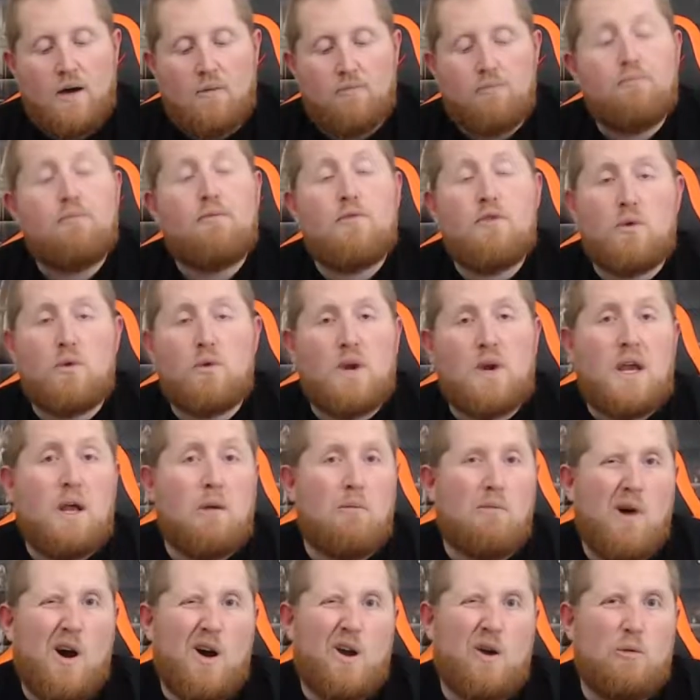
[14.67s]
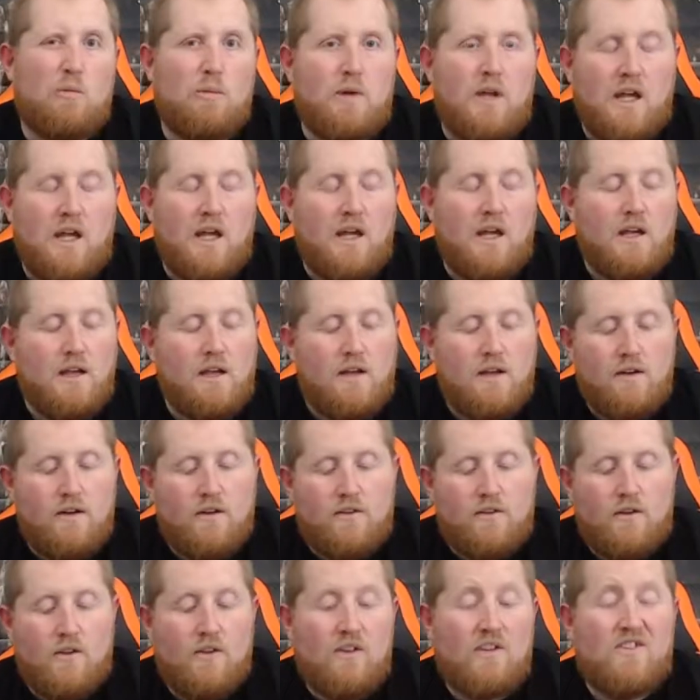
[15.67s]
3 Model B.
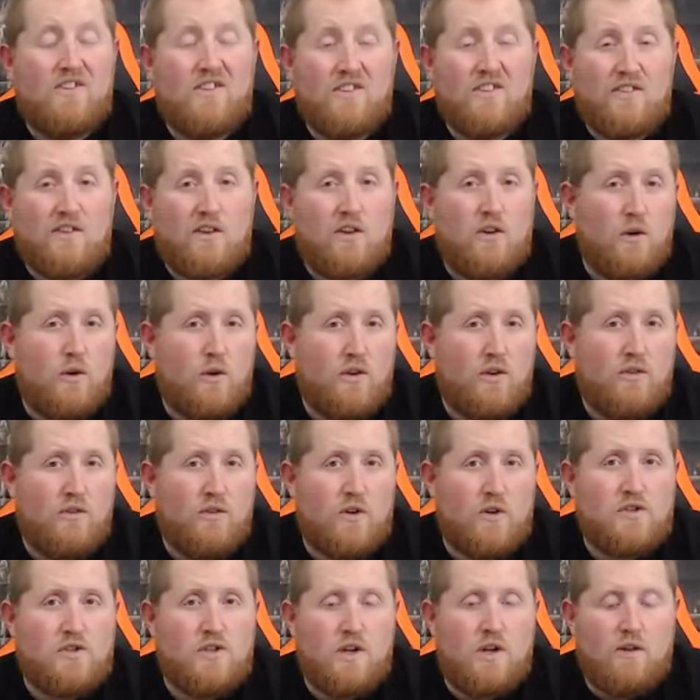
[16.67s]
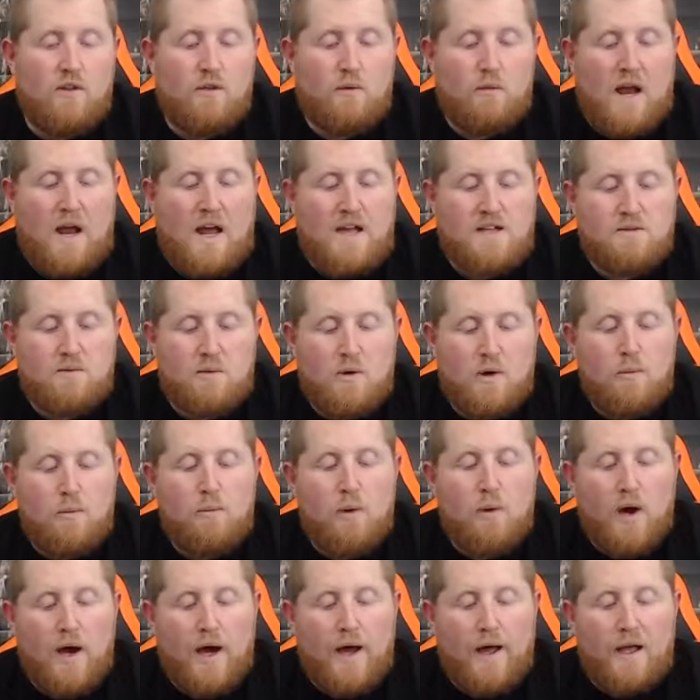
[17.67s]
So this is the newest version of the Raspberry
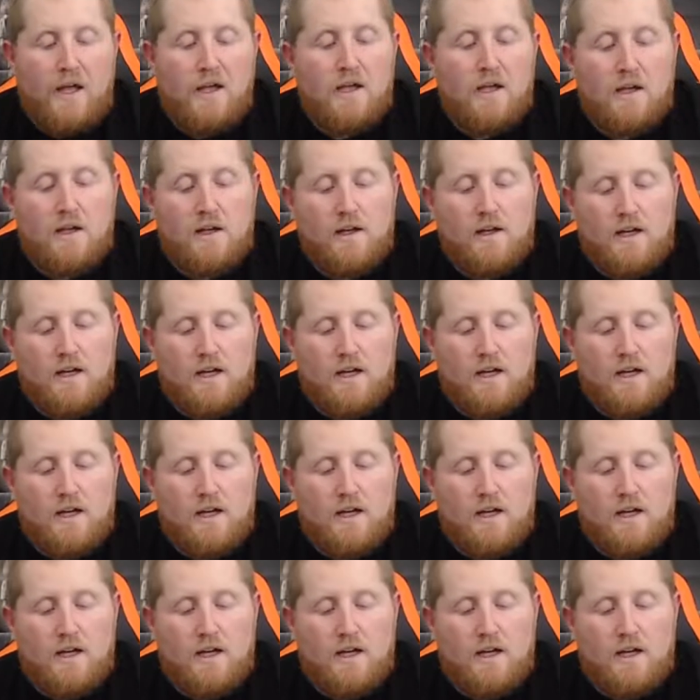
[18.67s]
Pi.